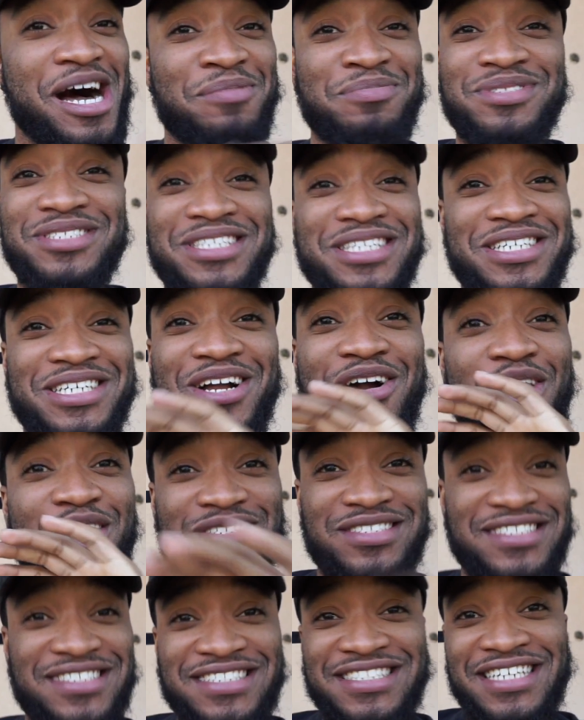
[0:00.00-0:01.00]
just gonna
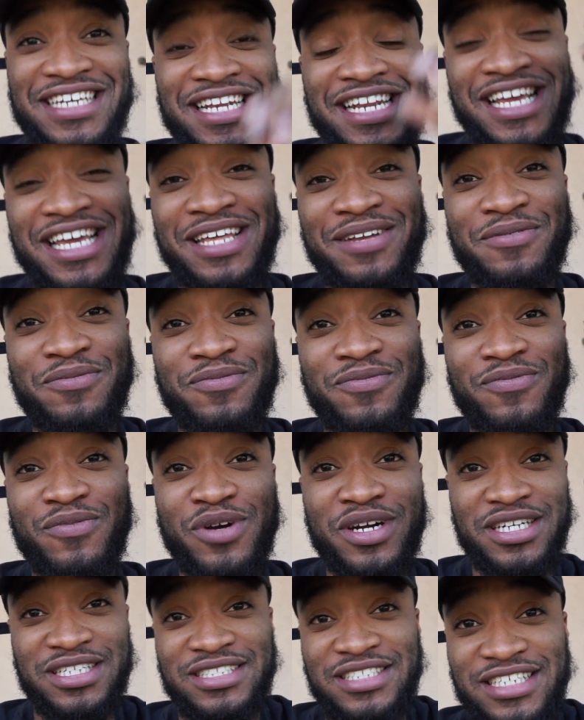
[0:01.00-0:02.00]
cause a scene, and
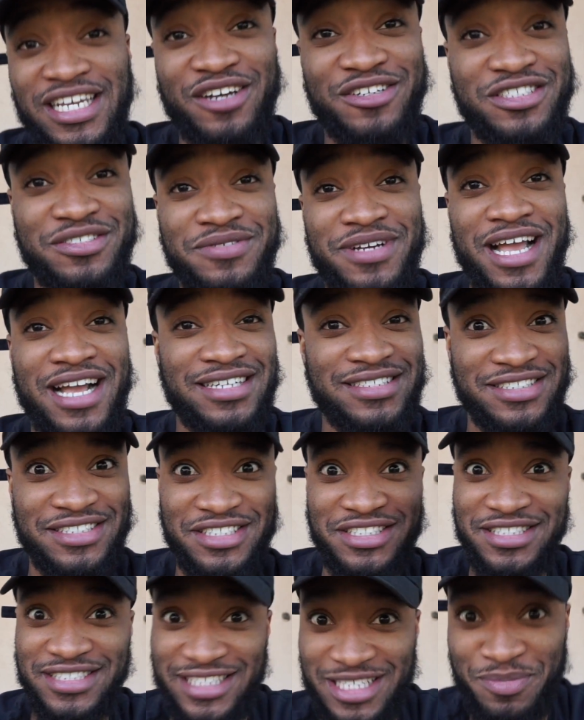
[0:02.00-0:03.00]
we're gonna see how she reacts because
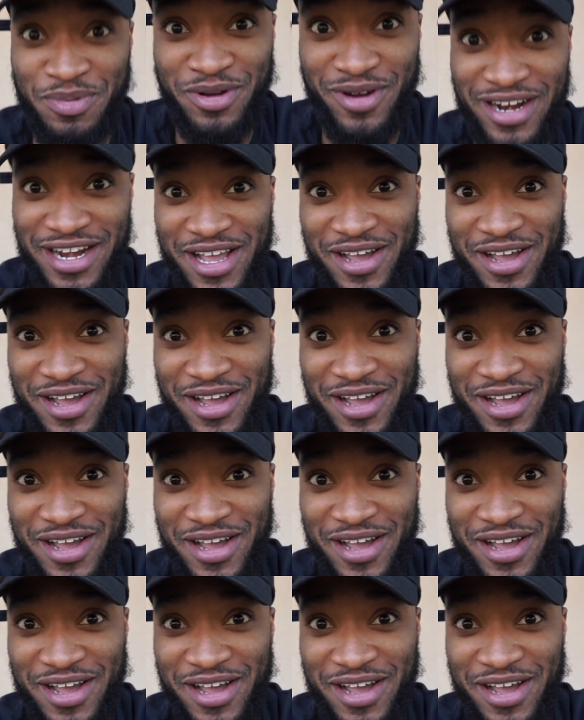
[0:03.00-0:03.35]
she's sleeping right